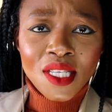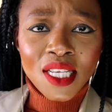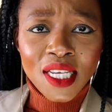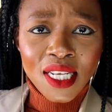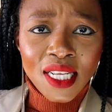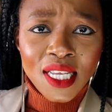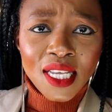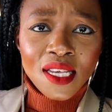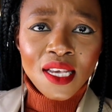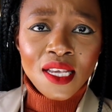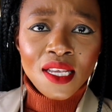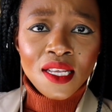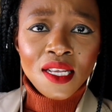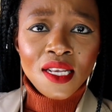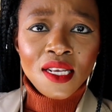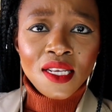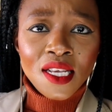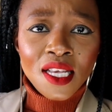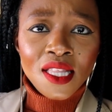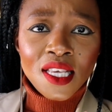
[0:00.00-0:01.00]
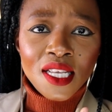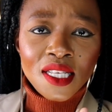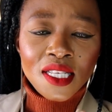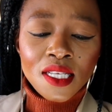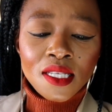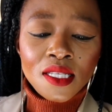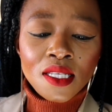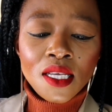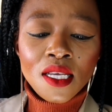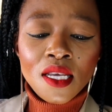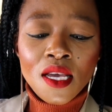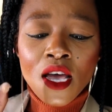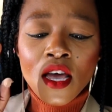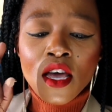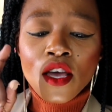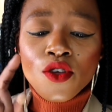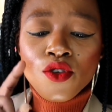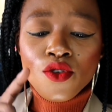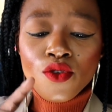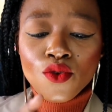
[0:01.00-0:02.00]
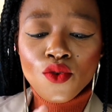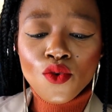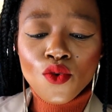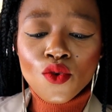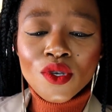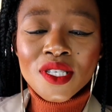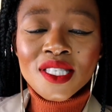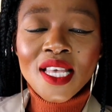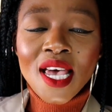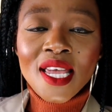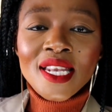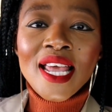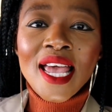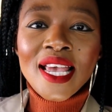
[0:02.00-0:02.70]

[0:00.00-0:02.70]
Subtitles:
in the DC, you send